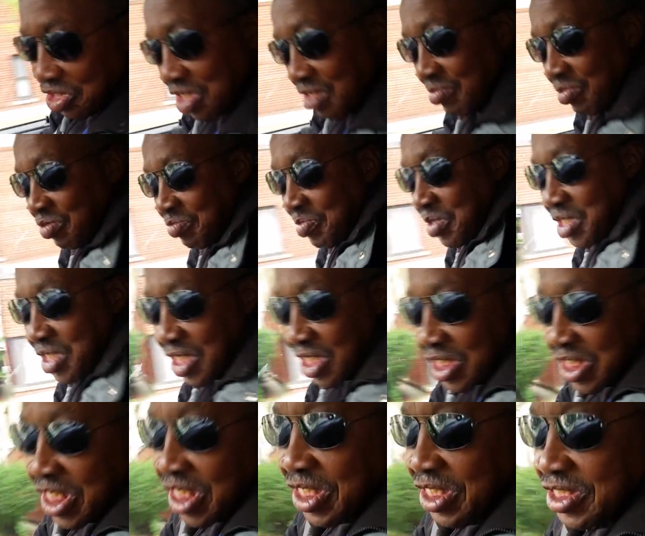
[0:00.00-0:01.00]
to him on many
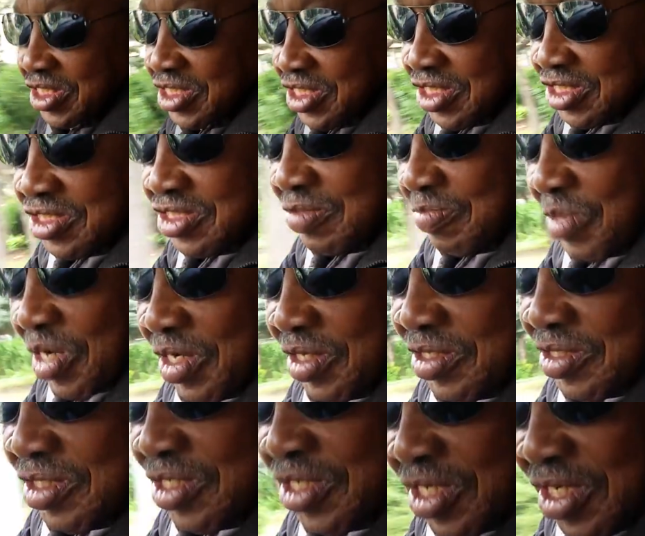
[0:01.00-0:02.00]
occasions about